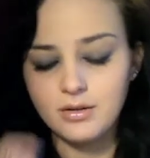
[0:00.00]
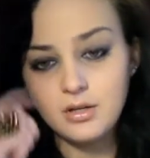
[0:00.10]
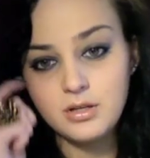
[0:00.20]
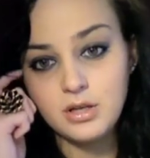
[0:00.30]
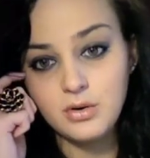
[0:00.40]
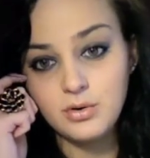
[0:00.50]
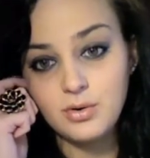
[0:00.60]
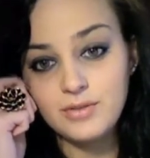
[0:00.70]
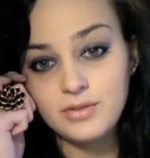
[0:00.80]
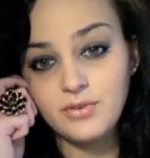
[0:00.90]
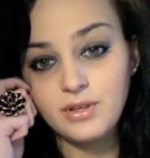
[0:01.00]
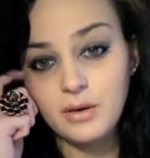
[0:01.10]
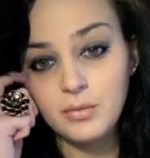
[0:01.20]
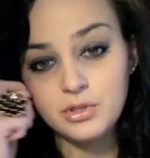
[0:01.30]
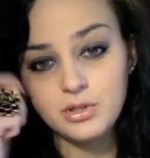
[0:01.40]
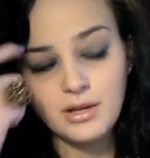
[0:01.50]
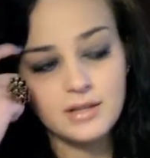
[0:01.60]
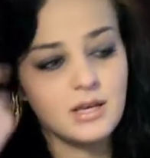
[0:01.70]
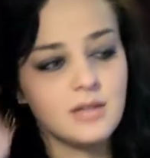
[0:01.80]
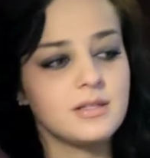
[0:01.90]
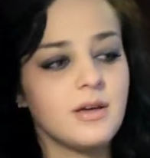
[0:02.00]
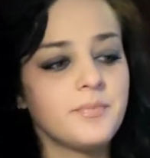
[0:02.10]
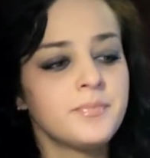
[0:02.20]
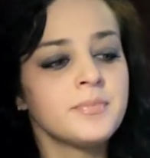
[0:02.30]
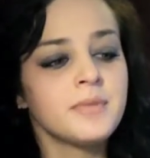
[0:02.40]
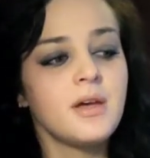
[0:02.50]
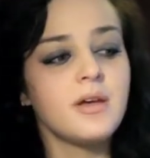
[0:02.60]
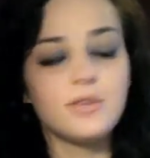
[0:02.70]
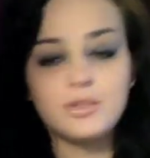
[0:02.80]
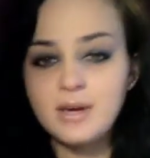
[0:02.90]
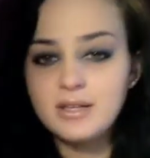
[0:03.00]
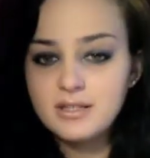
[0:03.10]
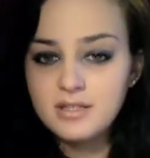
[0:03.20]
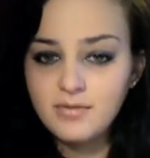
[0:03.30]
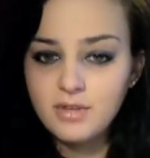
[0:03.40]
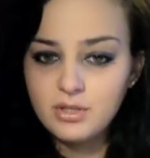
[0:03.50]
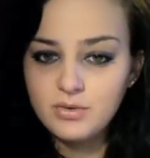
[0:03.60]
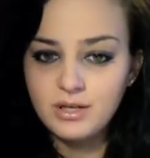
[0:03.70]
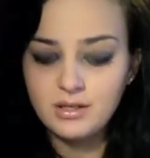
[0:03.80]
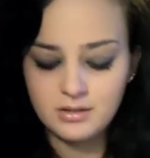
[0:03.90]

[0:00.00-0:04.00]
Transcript: So you have to feel out what your clientele is now. There's basic stuff that you need.